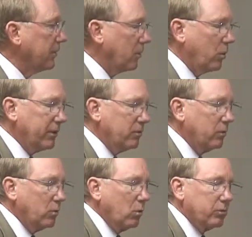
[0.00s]
No way do
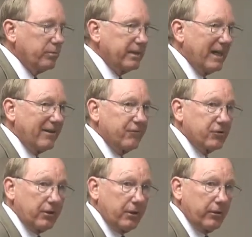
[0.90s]
we want to be
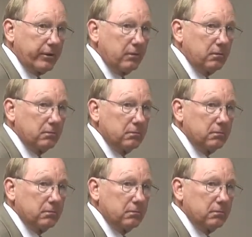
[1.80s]
adversarial